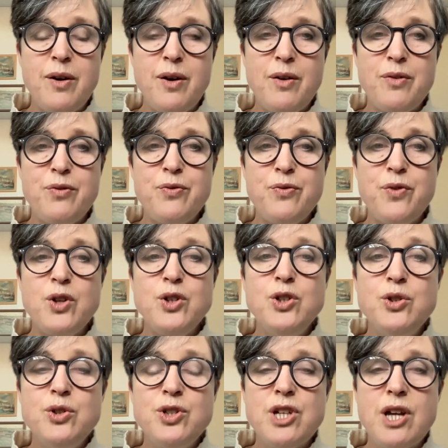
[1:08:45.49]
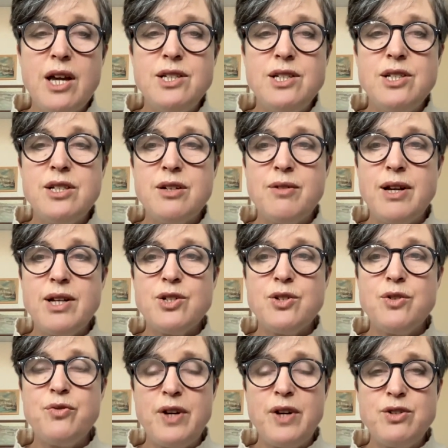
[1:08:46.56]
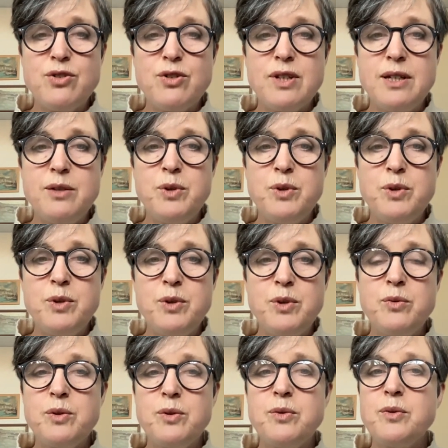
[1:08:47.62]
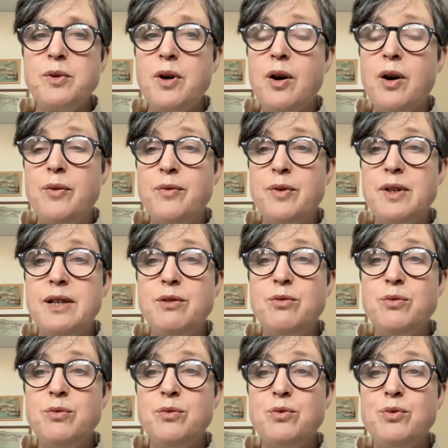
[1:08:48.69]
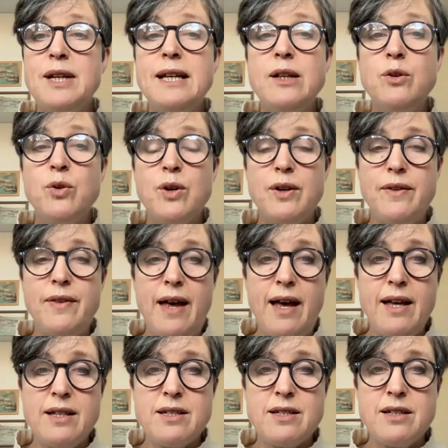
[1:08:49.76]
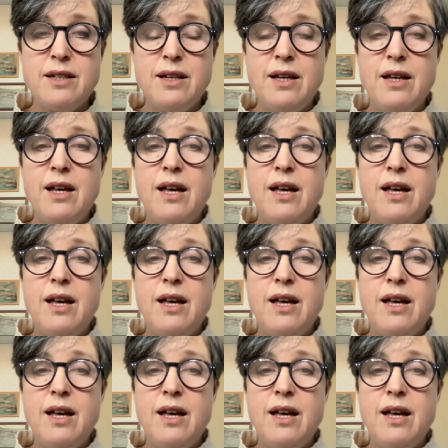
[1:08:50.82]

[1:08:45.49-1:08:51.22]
a, a, a new change in direction federally will, will hopefully relook at that.